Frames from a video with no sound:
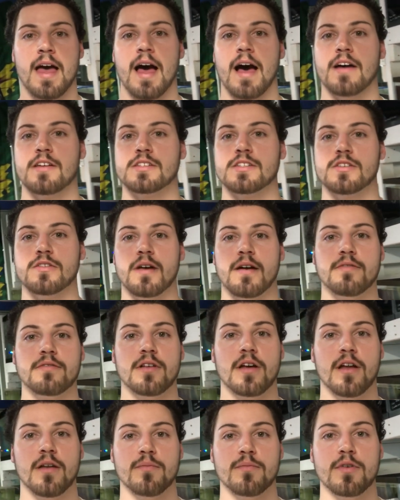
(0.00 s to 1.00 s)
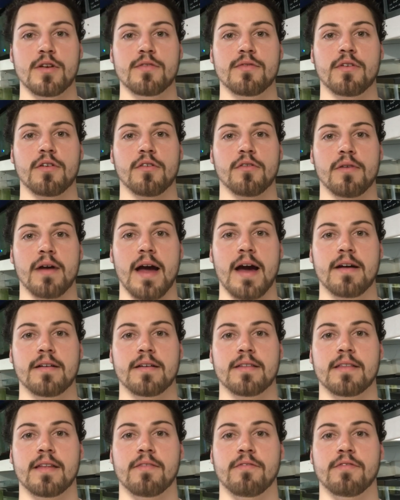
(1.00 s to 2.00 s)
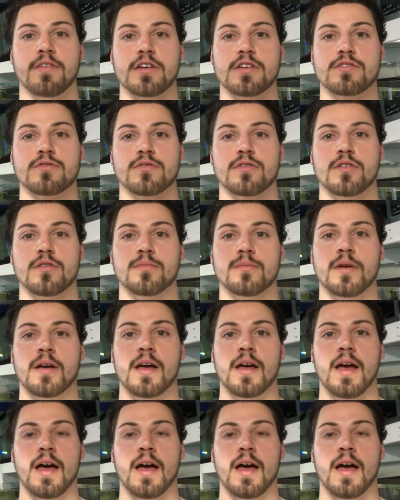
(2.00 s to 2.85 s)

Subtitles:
I'll still have a lot of moving around in the fish room.